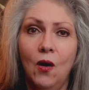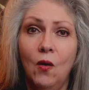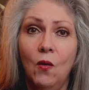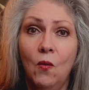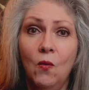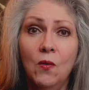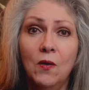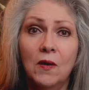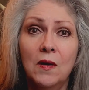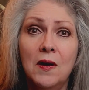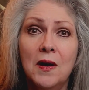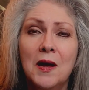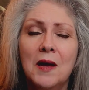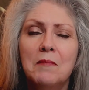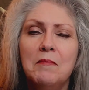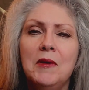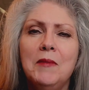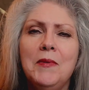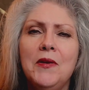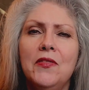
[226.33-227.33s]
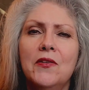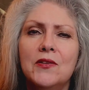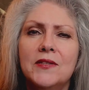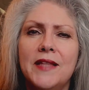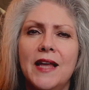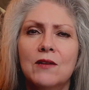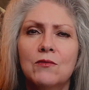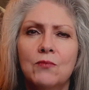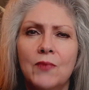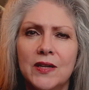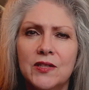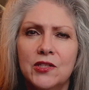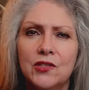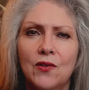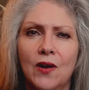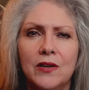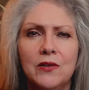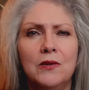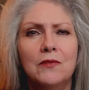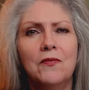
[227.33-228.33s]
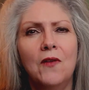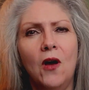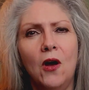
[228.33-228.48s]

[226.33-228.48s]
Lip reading: Or maybe there's that restaurant you've